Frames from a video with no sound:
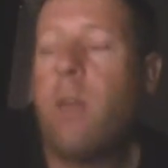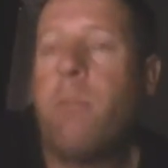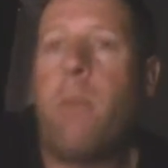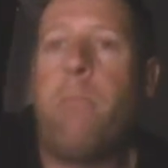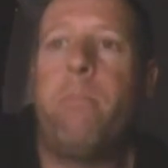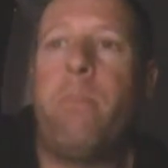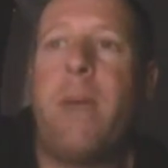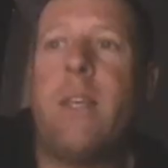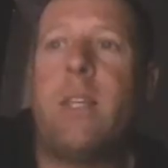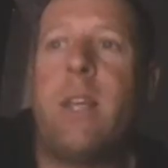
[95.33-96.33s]
But
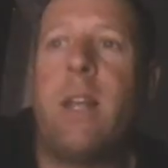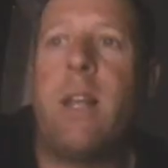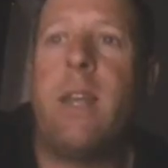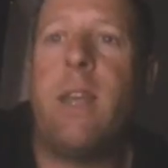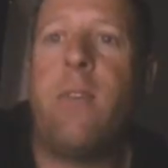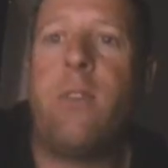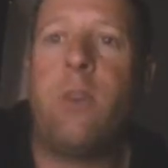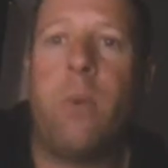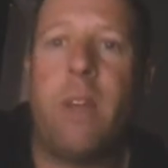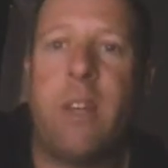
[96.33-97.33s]
basically, if
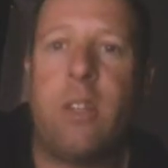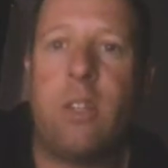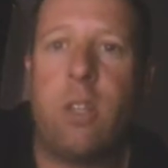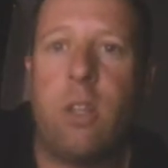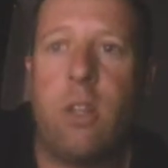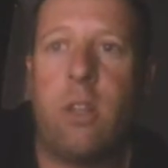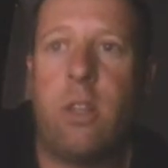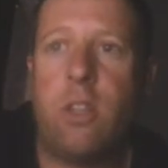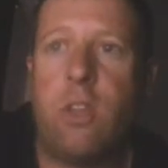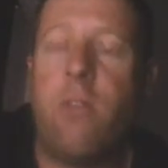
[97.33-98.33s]
someone has,
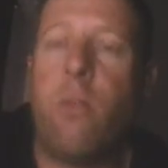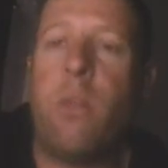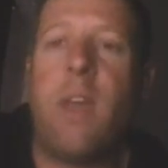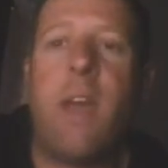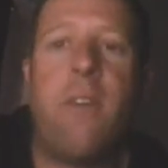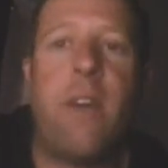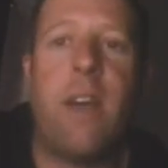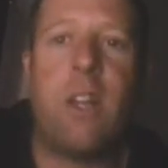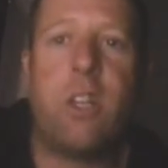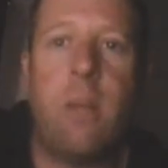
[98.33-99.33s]
it's different when they have
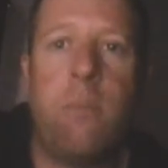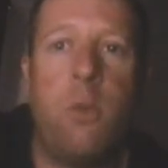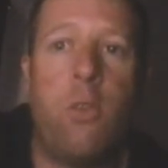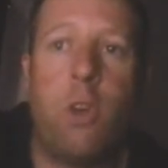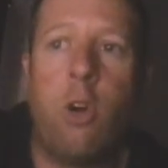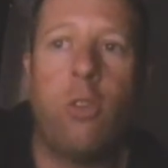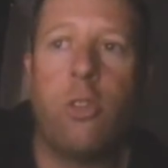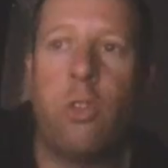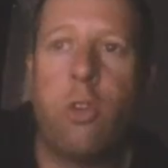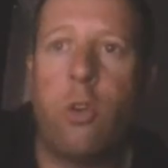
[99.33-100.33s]
actually moved
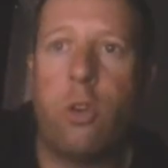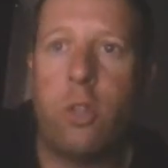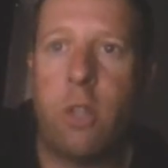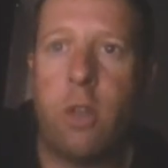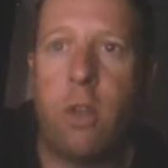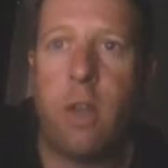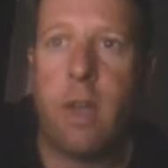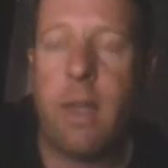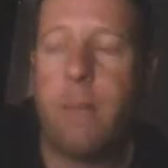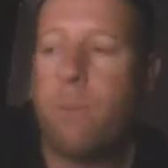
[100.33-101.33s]
onto the crossing.
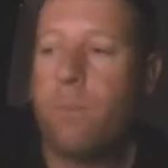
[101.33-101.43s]
Okay,